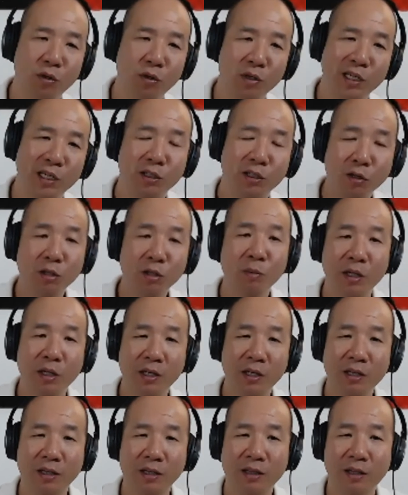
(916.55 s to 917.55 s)
Because
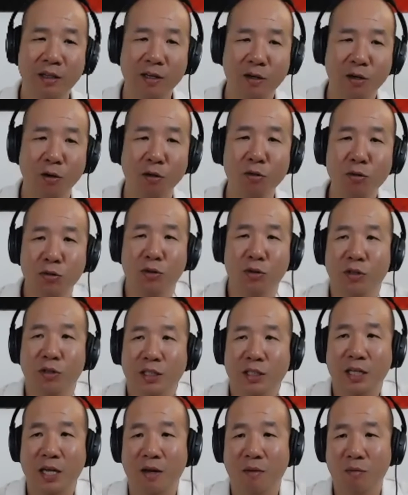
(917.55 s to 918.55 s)
ultimately, the goals are the
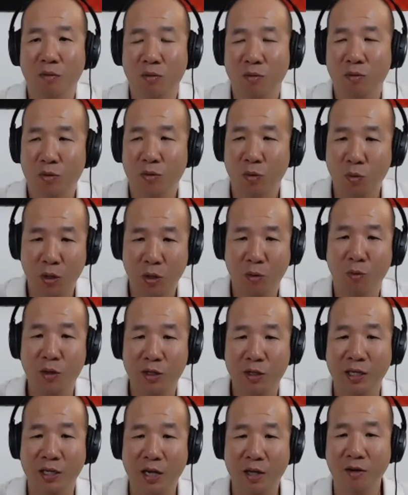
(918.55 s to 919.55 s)
same. You want to
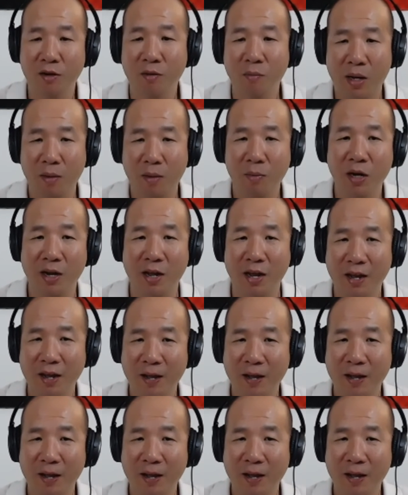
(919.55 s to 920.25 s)
work together to make money,